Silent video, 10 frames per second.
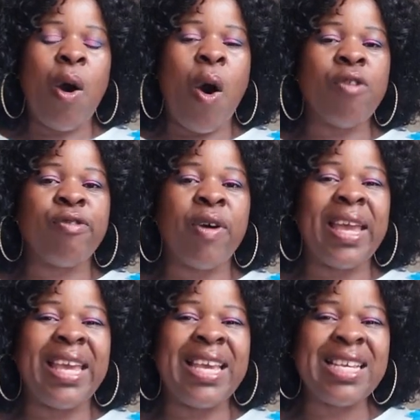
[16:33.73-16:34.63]
of
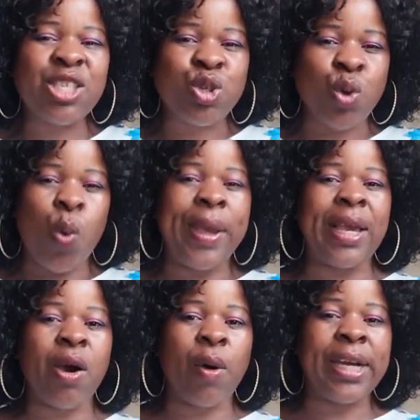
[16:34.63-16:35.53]
His
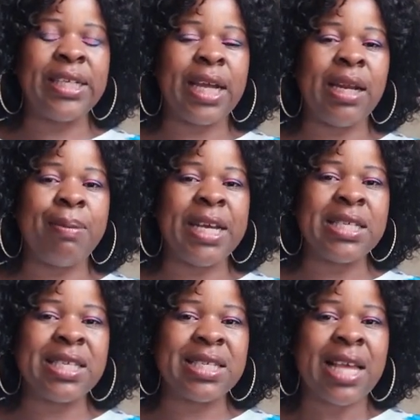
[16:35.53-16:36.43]
doing on a daily
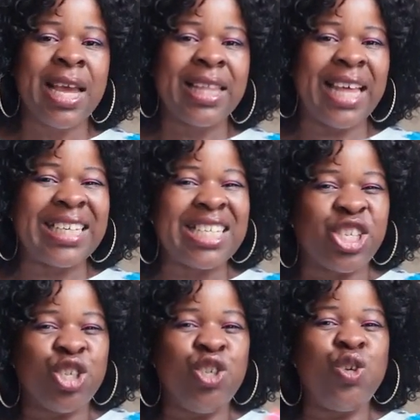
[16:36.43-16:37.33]
basis that is
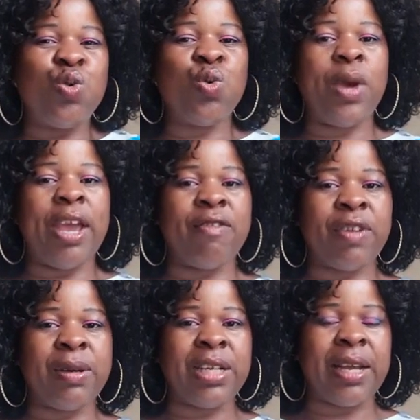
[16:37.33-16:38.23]
new
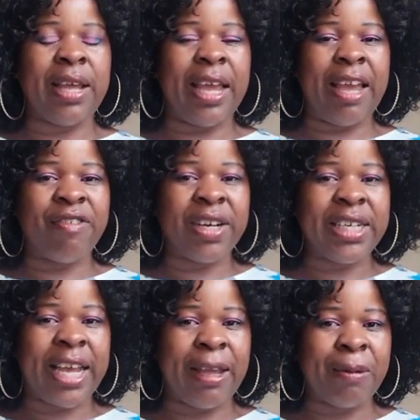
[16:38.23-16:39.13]
every day every
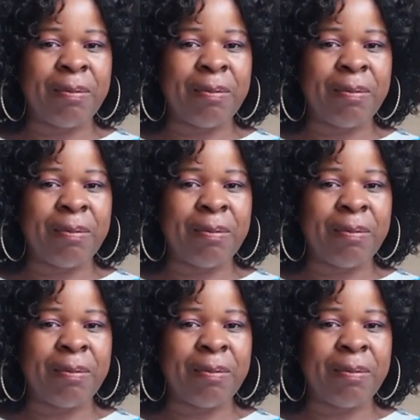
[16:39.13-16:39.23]
day.